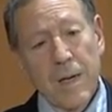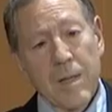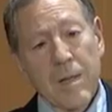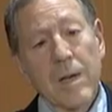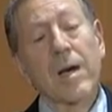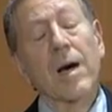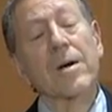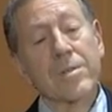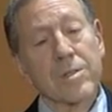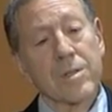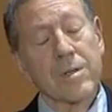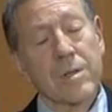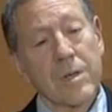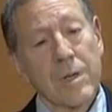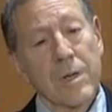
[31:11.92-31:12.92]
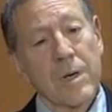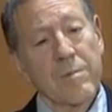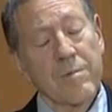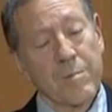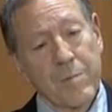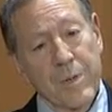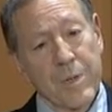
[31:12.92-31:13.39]
The culture
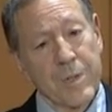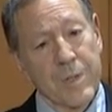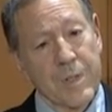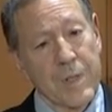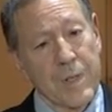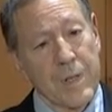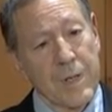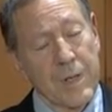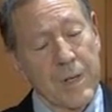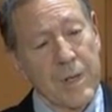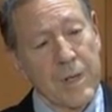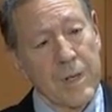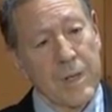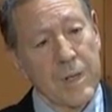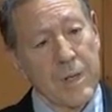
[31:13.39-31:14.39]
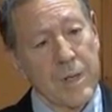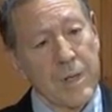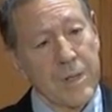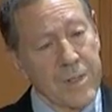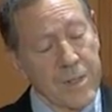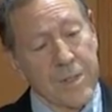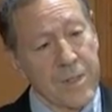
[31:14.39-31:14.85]
of impunity
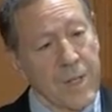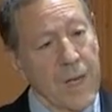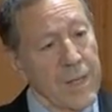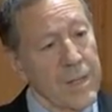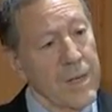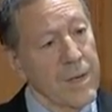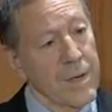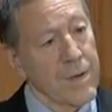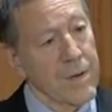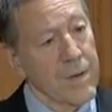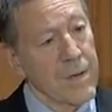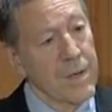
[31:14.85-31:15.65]
is sustained here.